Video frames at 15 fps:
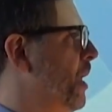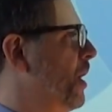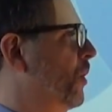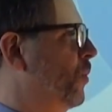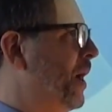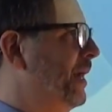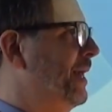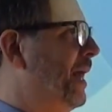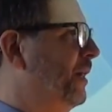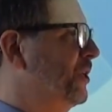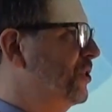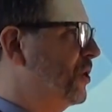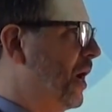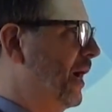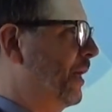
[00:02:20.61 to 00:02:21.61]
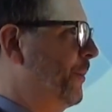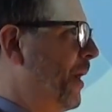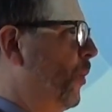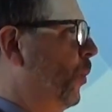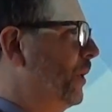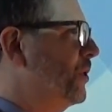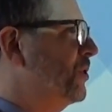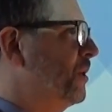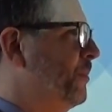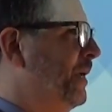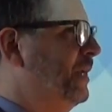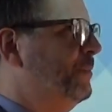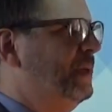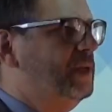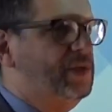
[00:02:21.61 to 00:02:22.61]
Right now, let's talk about what does it
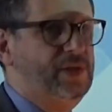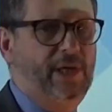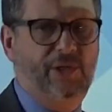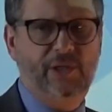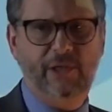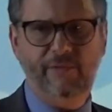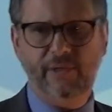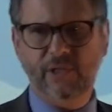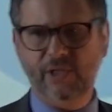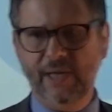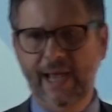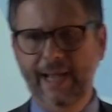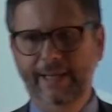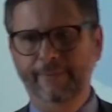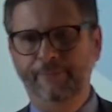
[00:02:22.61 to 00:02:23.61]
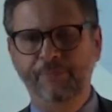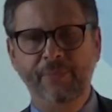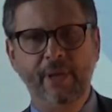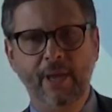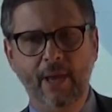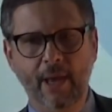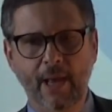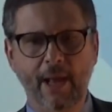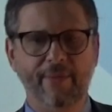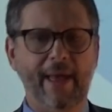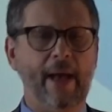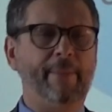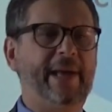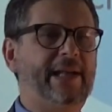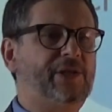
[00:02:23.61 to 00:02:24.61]
mean to be a citizen of a state.
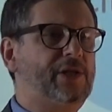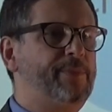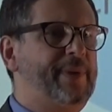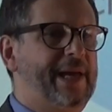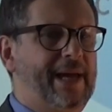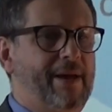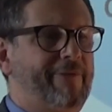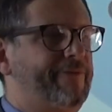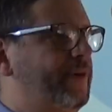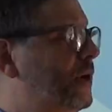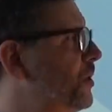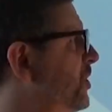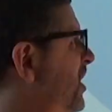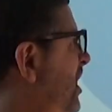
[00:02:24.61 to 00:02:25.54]
That means to be, first,